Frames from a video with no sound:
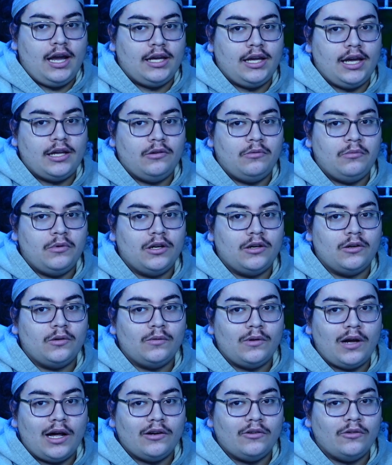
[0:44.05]

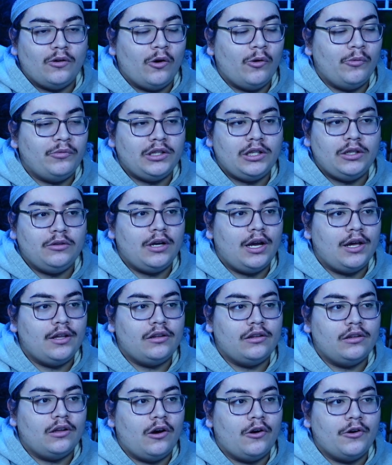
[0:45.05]
hopefully you
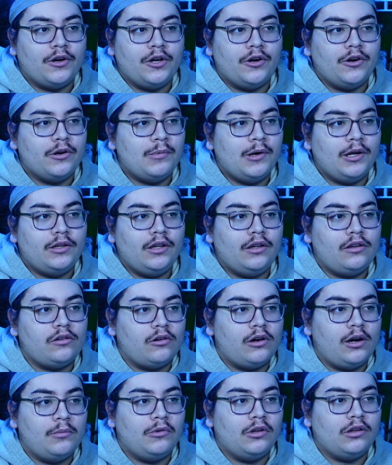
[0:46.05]
guys already heard about this
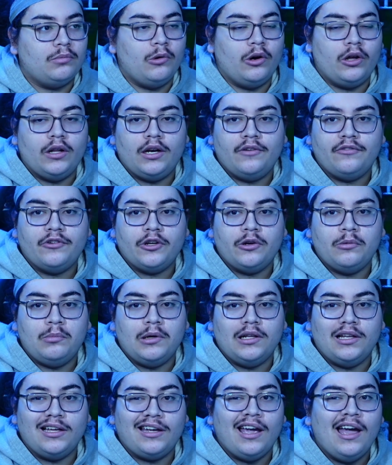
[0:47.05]
or I'm just spoiling it for you,
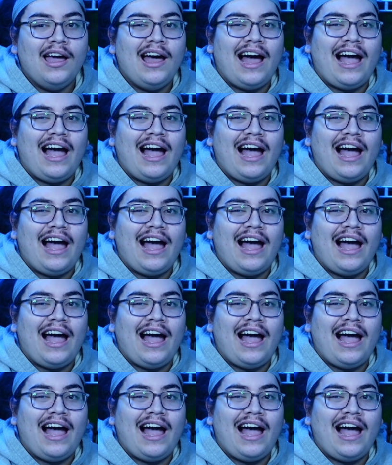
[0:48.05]
but like,